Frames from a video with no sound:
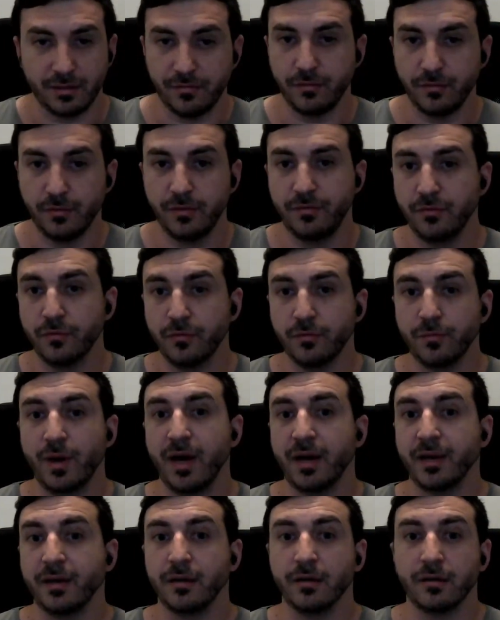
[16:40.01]
If, you, if you're
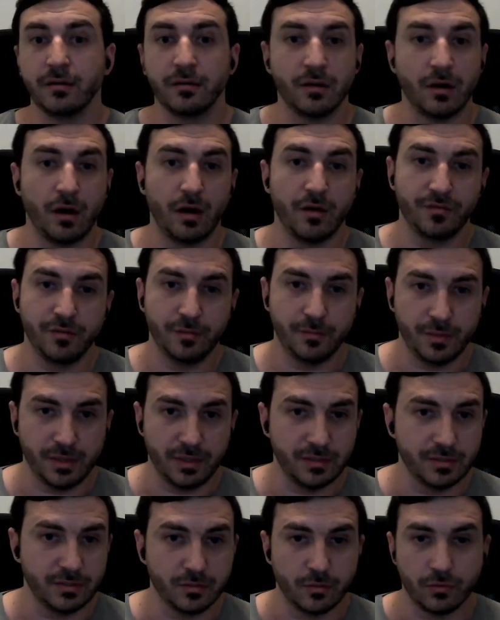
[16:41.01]
buying coffee
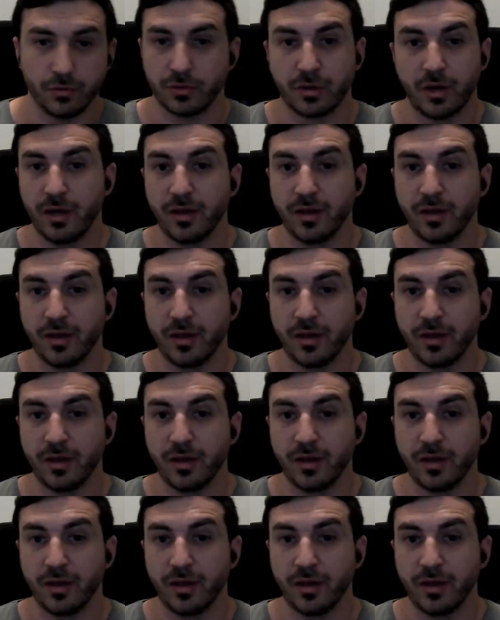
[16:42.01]
beans or